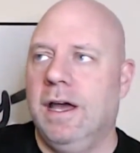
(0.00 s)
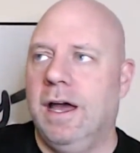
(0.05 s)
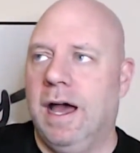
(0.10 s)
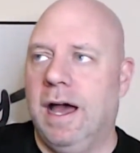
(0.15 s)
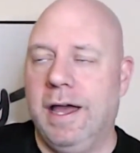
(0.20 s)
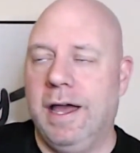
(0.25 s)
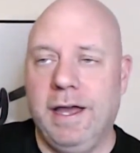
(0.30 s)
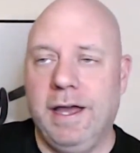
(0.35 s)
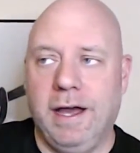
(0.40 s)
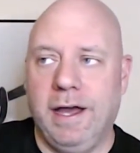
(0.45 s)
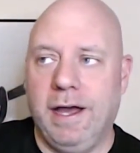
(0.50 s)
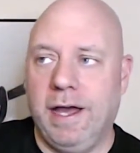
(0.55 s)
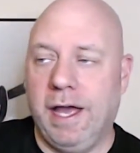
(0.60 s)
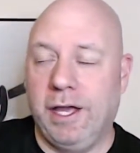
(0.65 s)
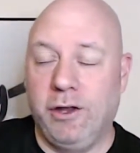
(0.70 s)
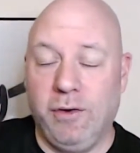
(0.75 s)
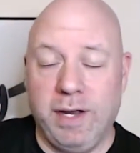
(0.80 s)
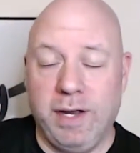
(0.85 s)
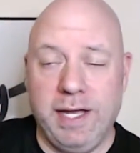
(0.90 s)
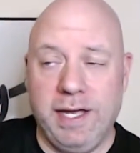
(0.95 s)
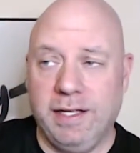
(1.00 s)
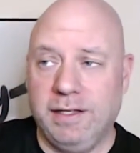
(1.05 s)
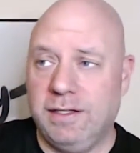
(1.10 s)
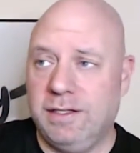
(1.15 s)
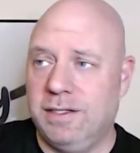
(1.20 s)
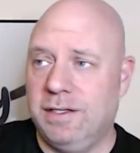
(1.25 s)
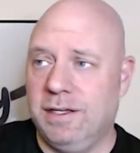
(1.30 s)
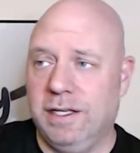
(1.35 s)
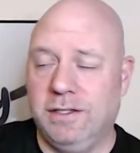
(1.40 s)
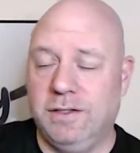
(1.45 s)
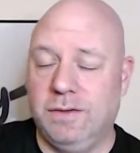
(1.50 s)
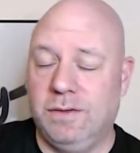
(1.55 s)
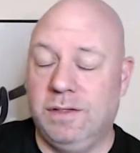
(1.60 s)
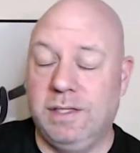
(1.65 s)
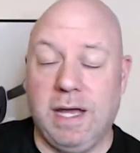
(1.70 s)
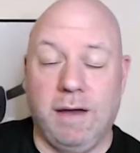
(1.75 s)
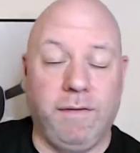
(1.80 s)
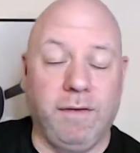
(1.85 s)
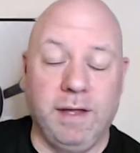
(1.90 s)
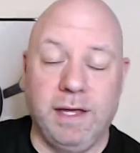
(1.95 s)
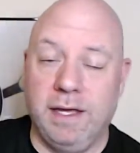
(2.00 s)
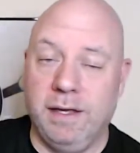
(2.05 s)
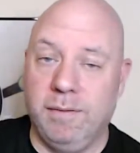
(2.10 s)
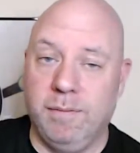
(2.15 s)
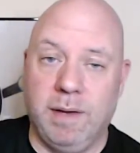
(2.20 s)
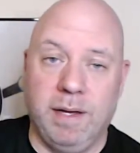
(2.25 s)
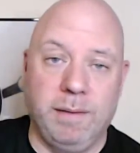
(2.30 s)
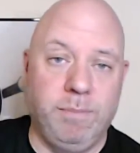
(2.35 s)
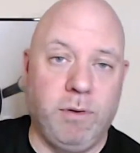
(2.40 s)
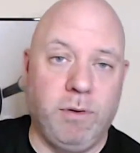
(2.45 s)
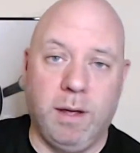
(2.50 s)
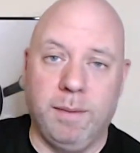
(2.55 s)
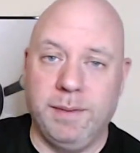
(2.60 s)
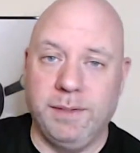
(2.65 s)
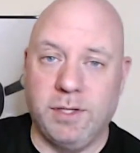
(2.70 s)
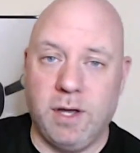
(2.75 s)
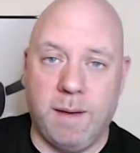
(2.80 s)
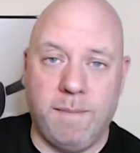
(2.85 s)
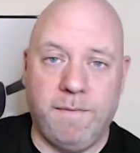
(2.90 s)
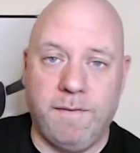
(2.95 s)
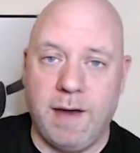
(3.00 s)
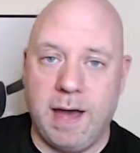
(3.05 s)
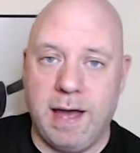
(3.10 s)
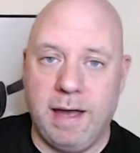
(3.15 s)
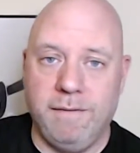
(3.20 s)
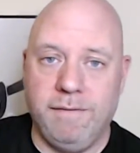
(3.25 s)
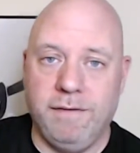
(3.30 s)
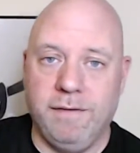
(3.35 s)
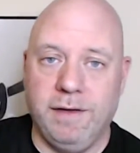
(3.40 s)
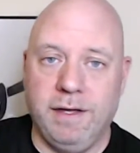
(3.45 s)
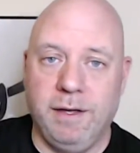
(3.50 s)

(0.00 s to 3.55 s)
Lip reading: I agree. It's definitely in my probably top 5.